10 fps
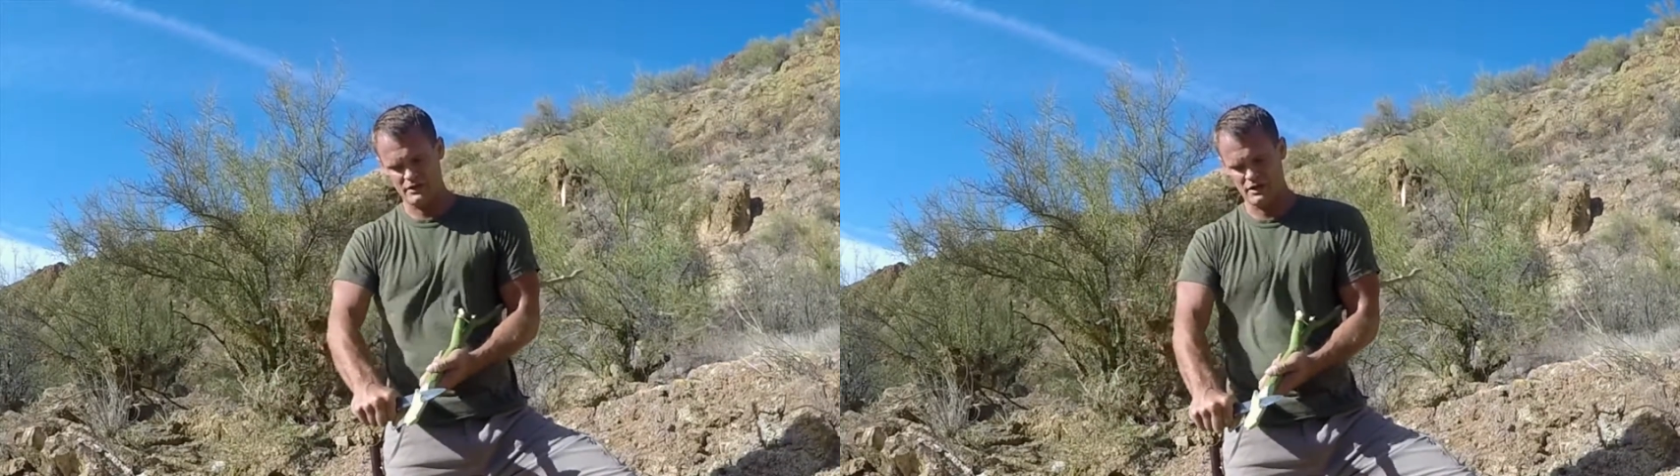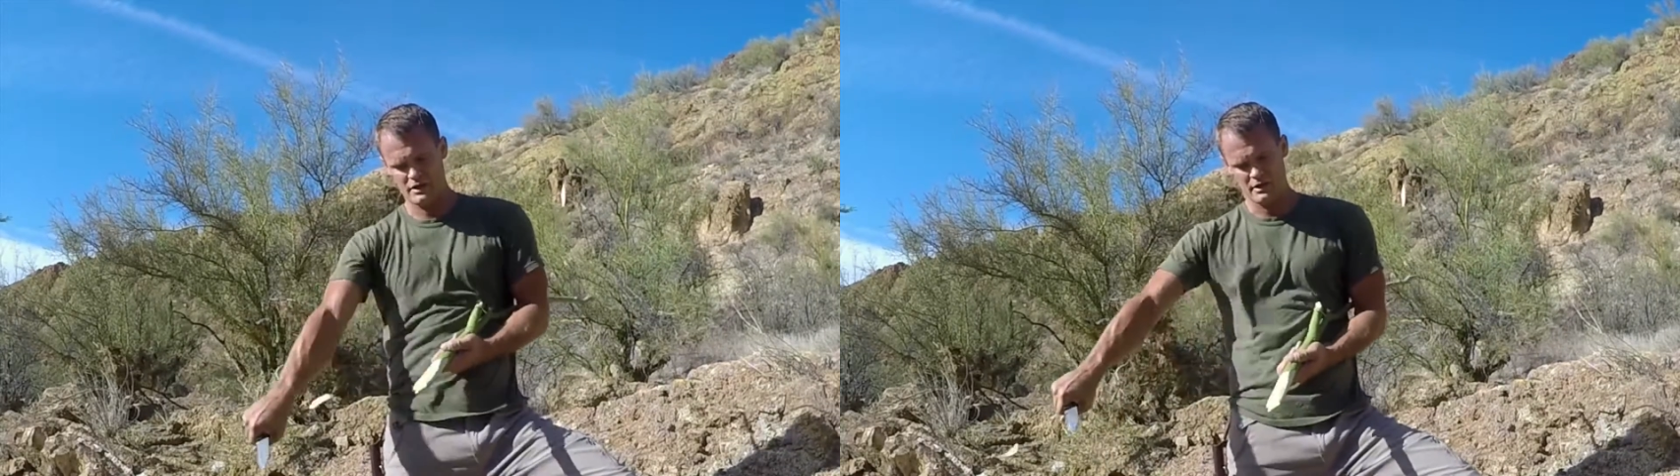
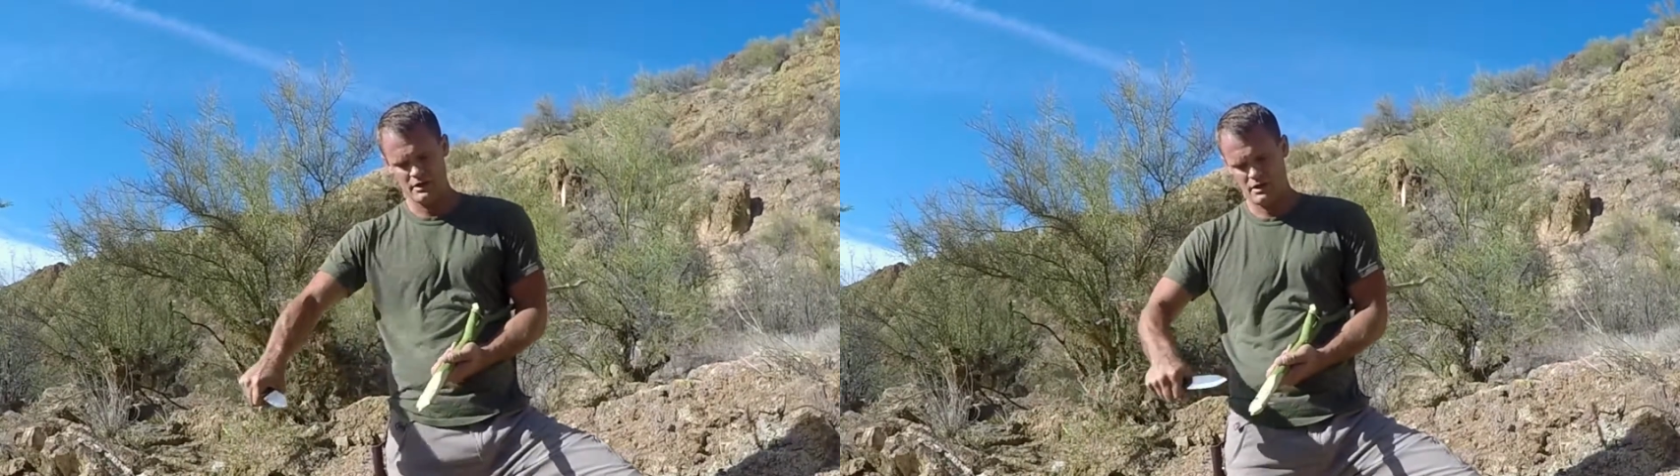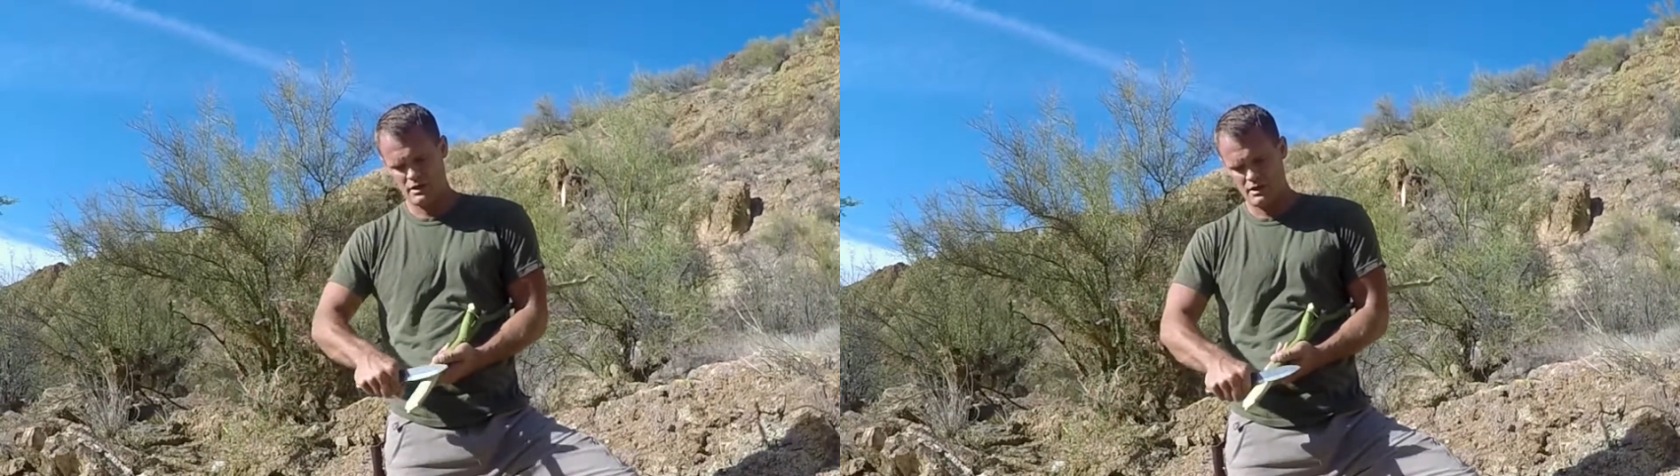
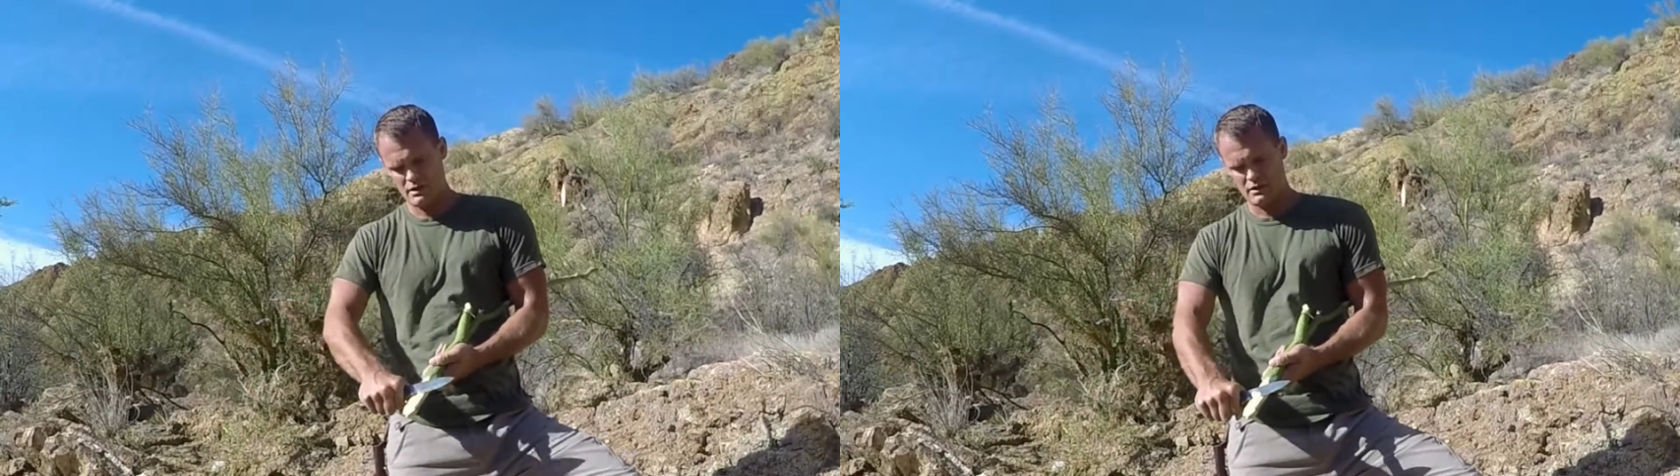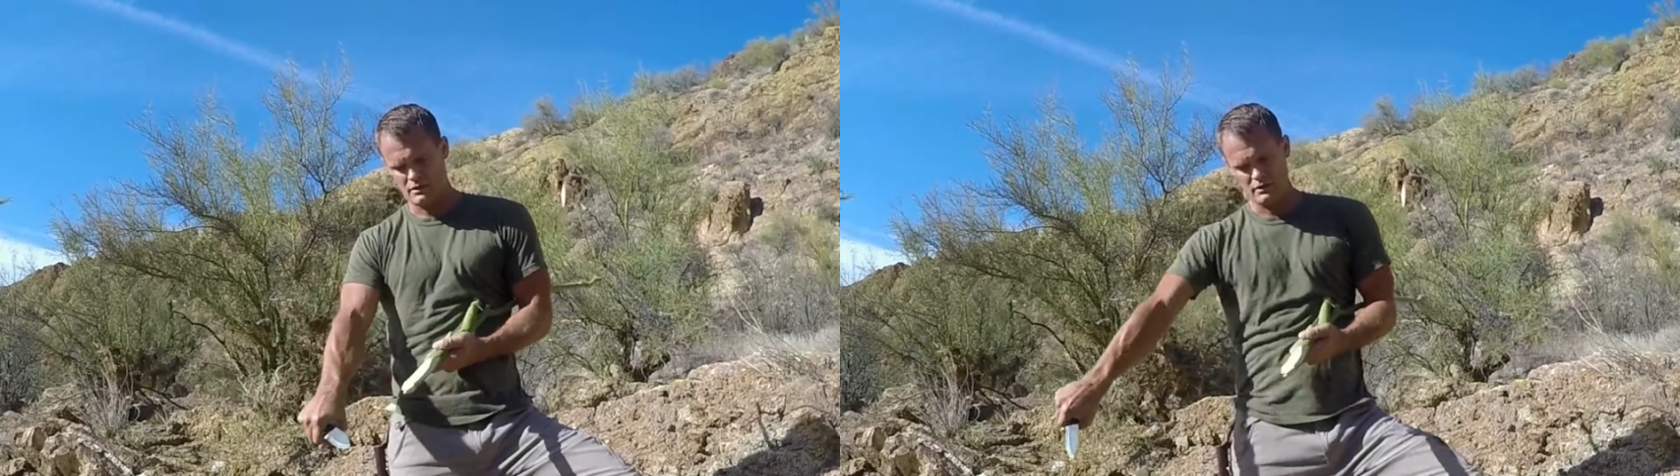
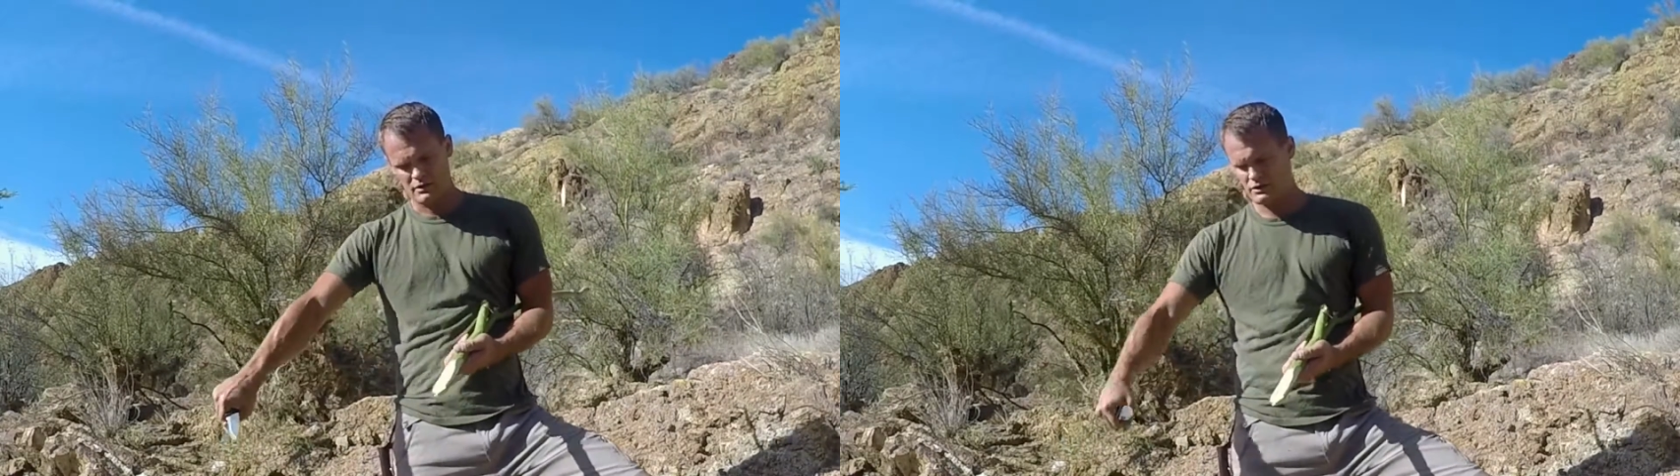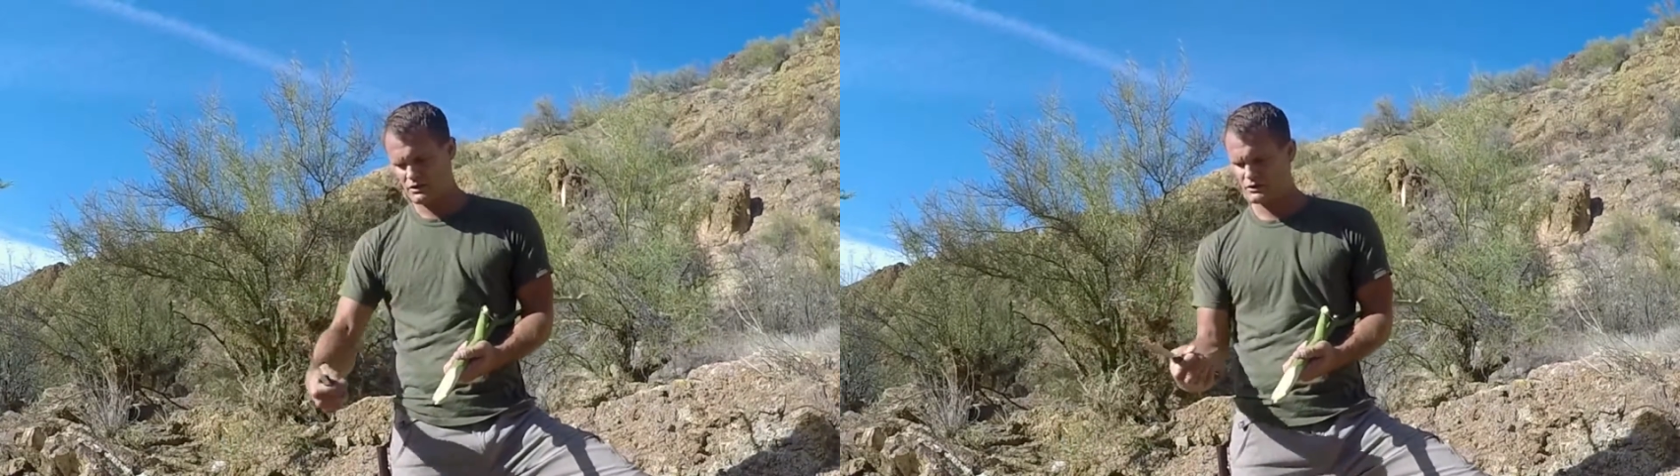
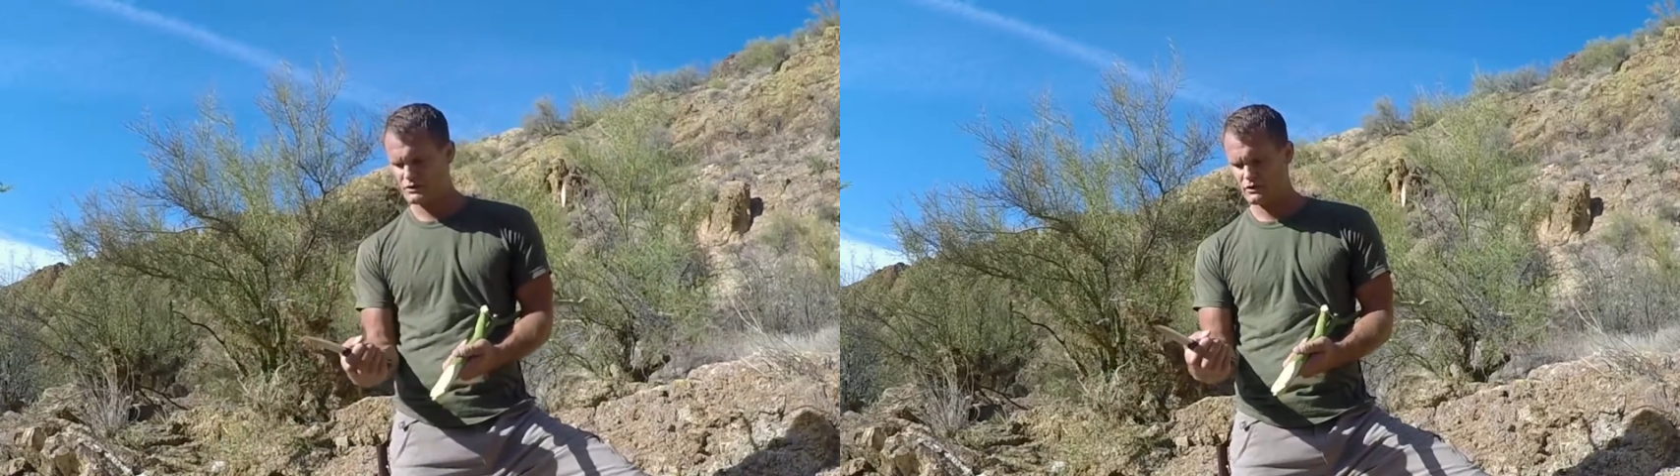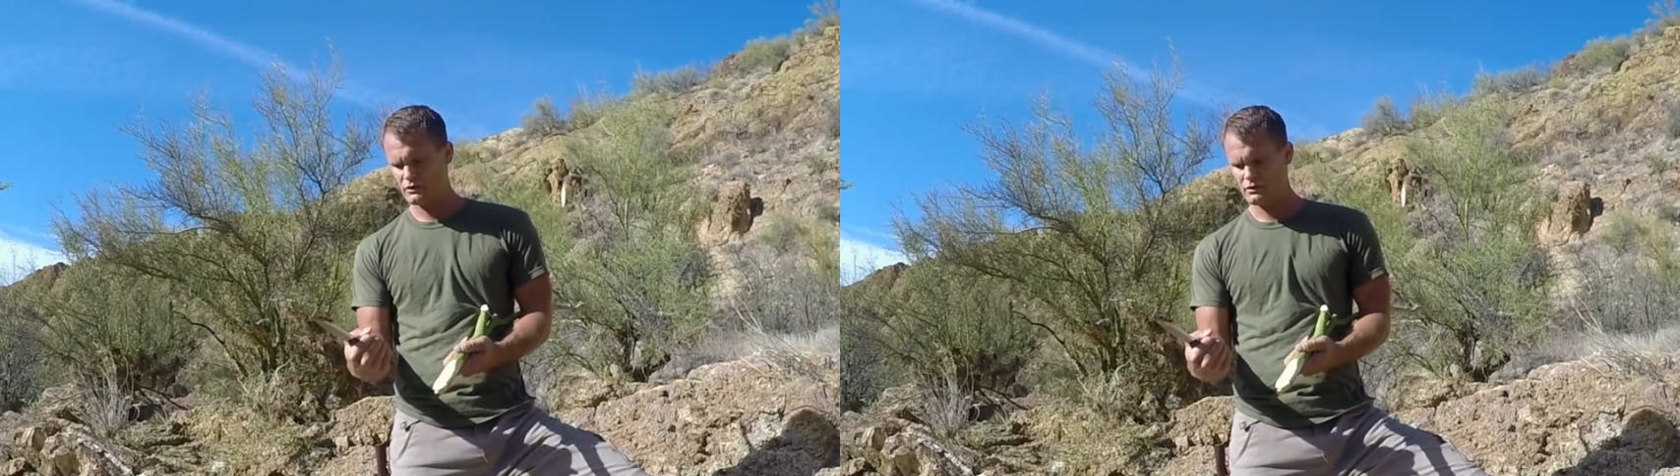good
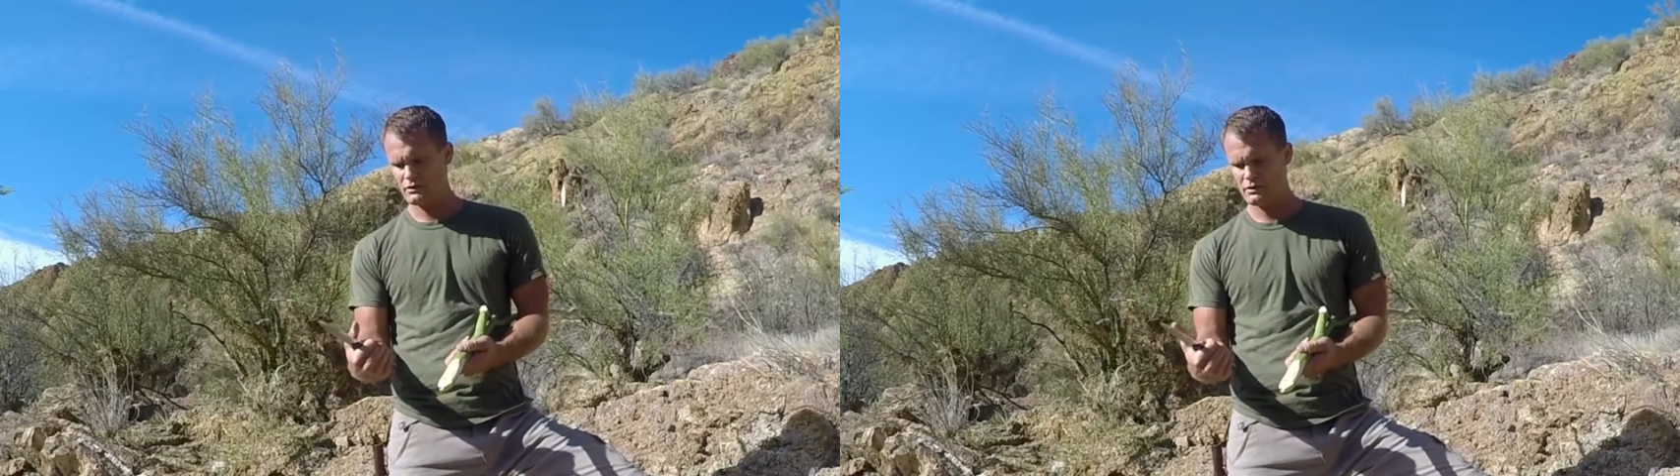control.